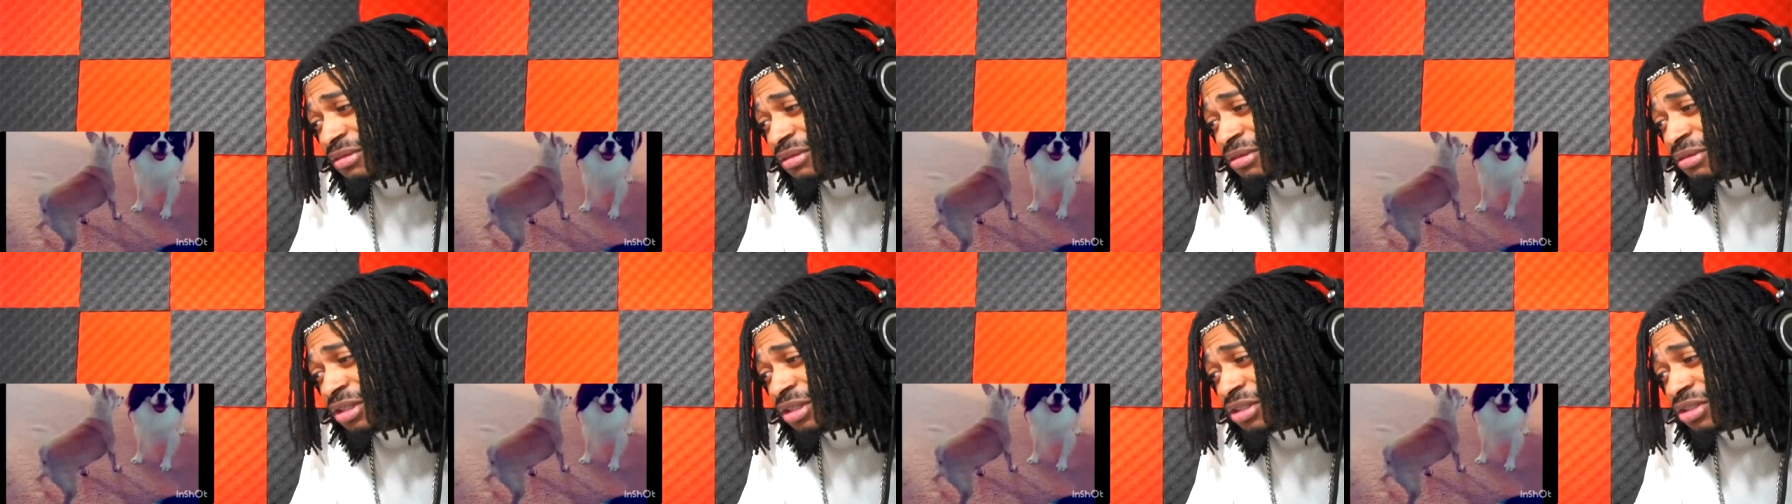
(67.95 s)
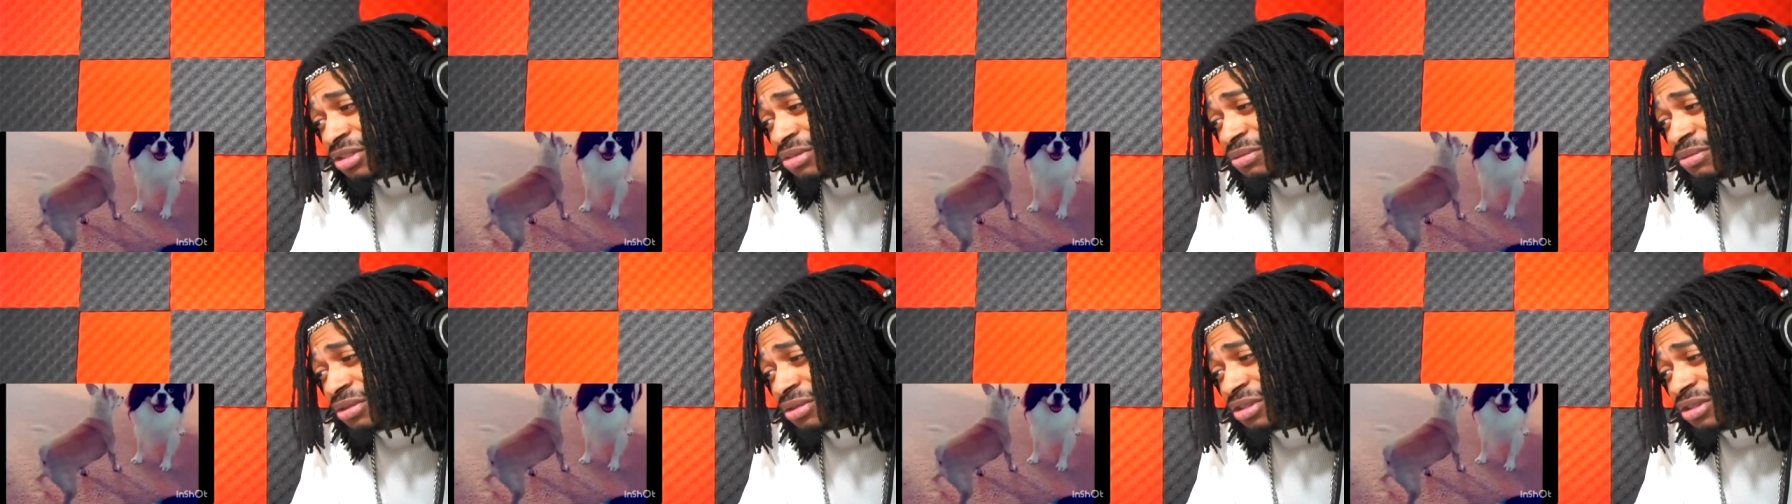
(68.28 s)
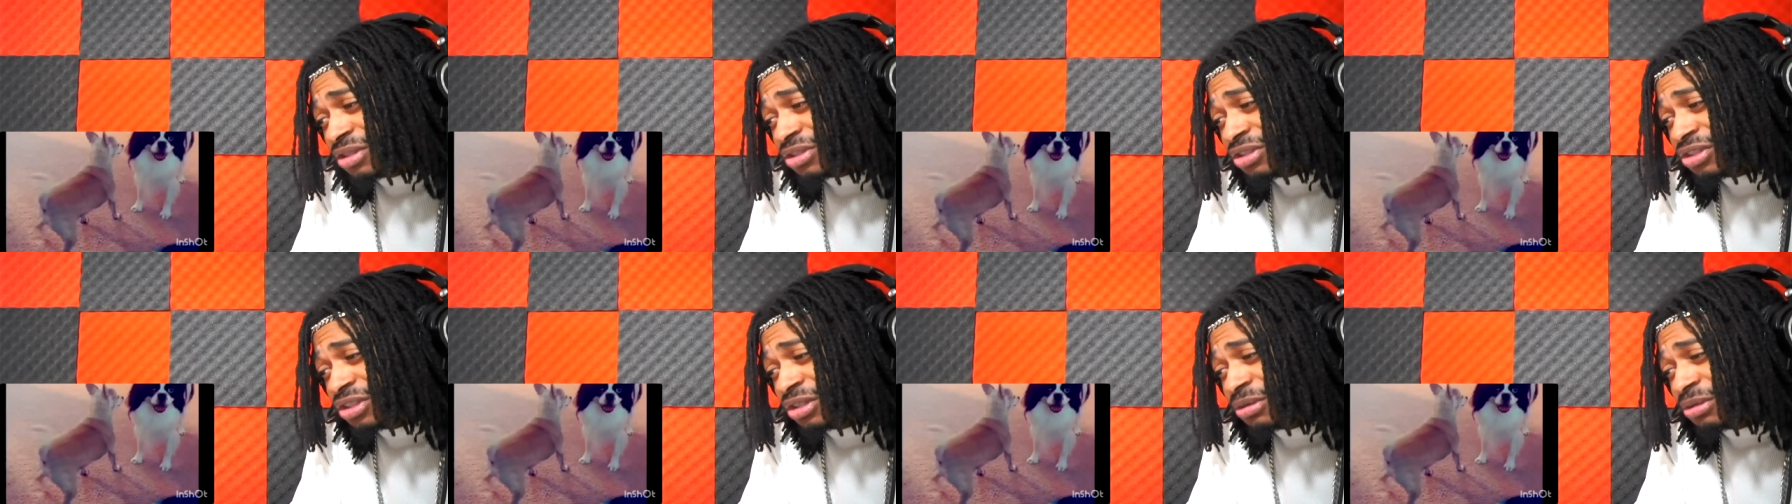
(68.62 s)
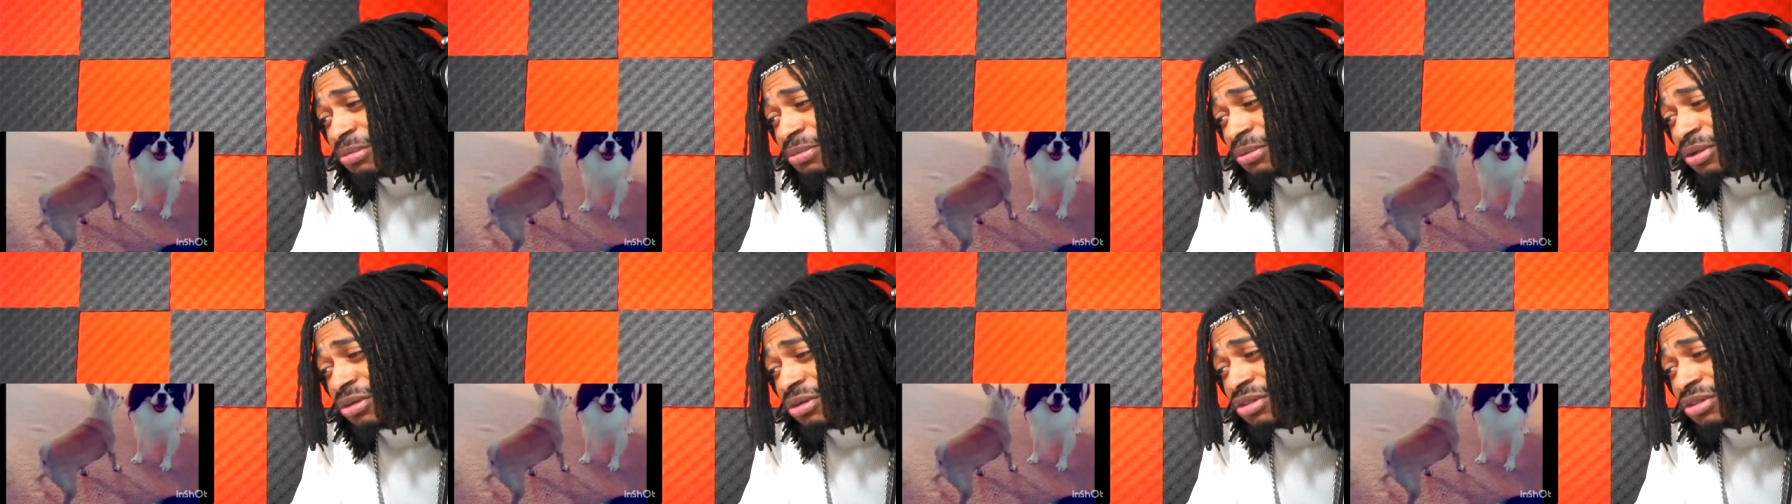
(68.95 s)
Makes you want to
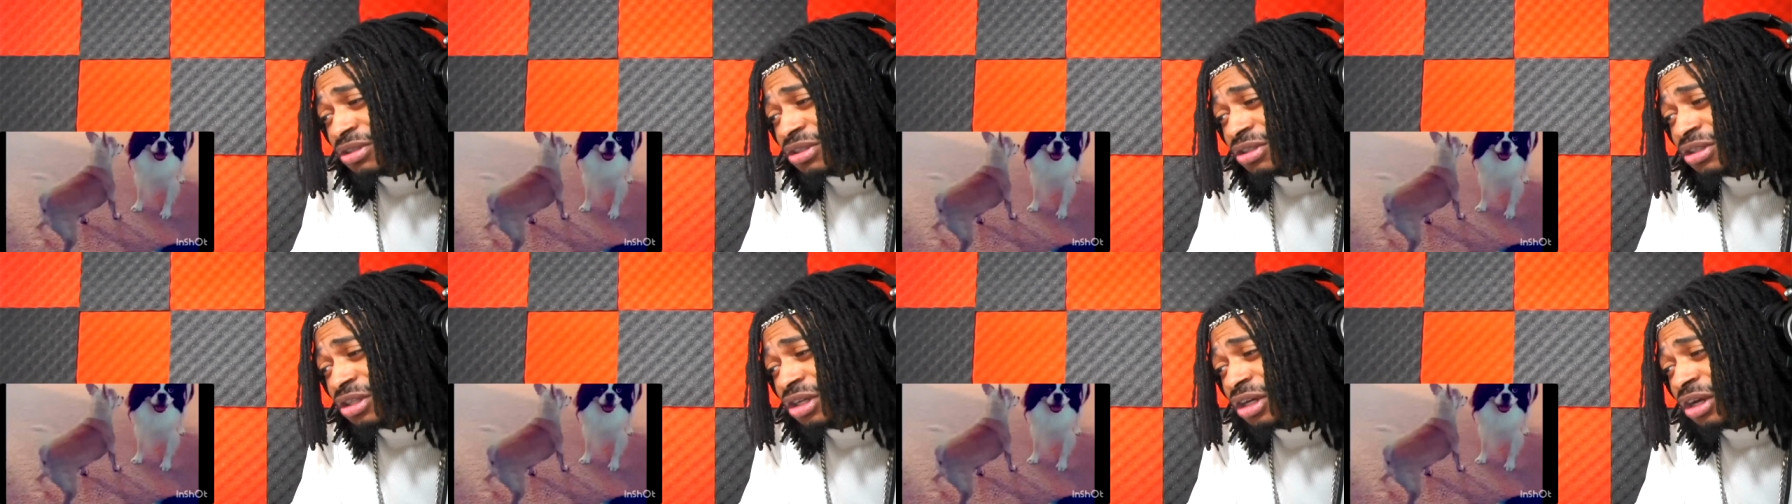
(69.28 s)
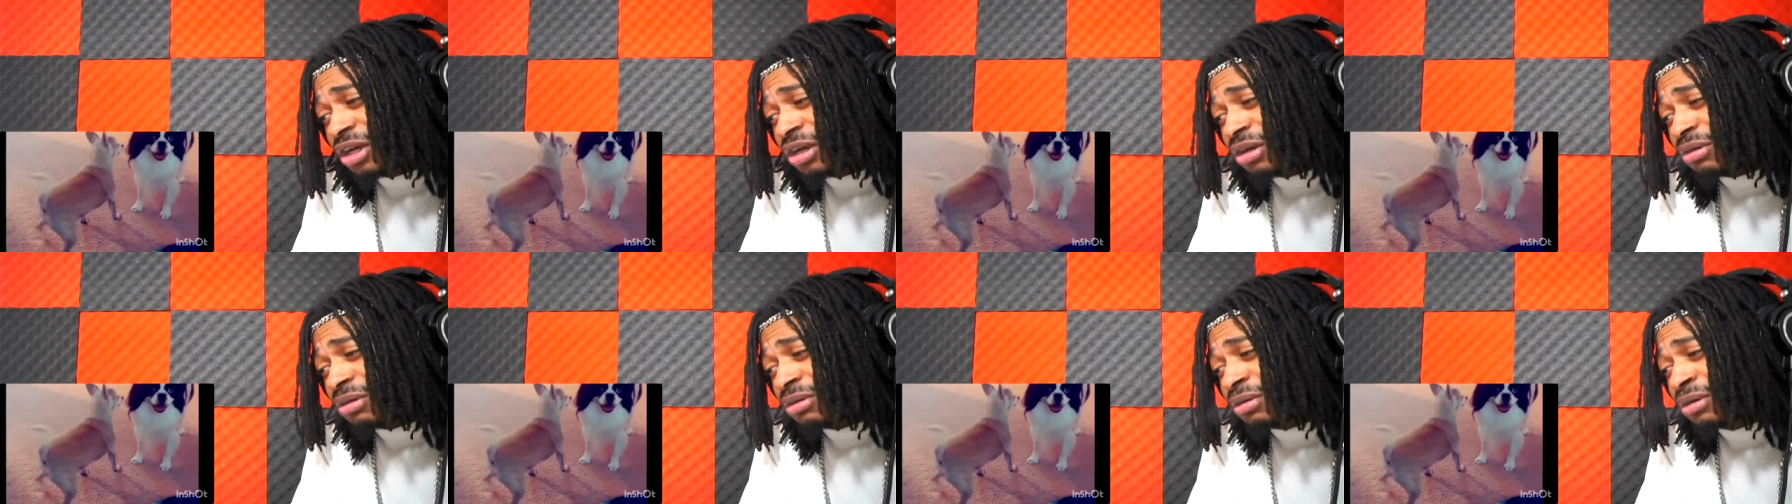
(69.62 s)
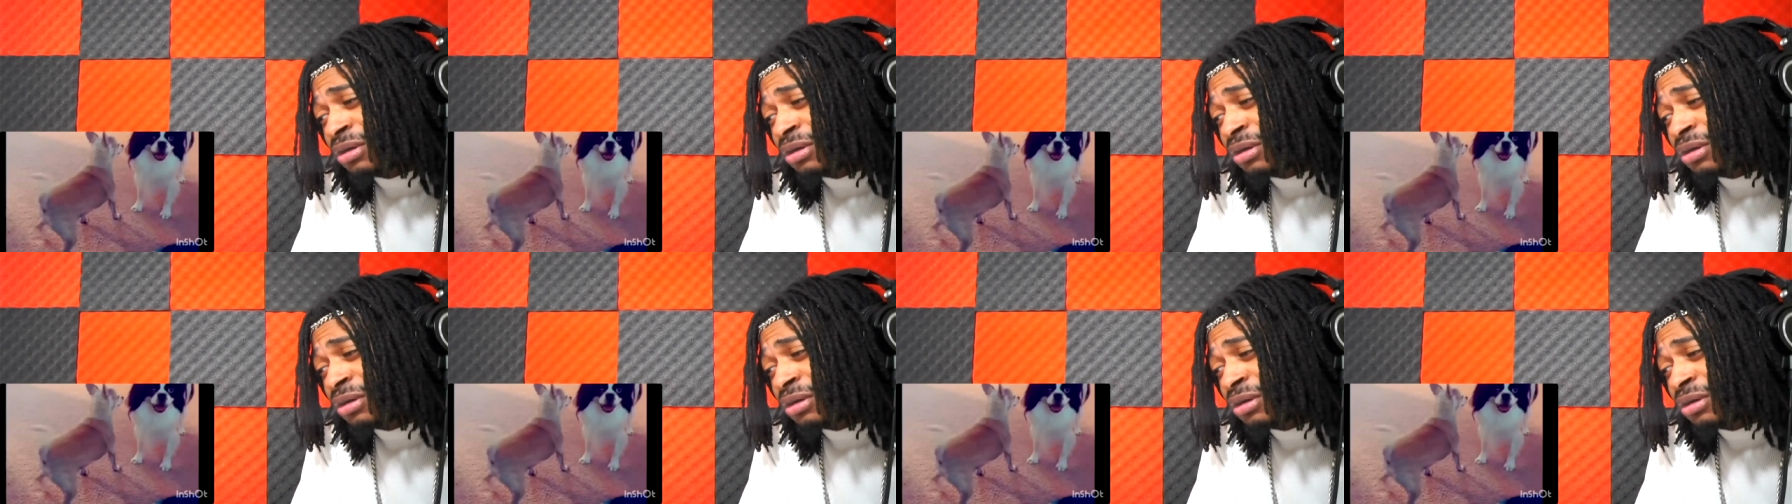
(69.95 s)
jump on a dog.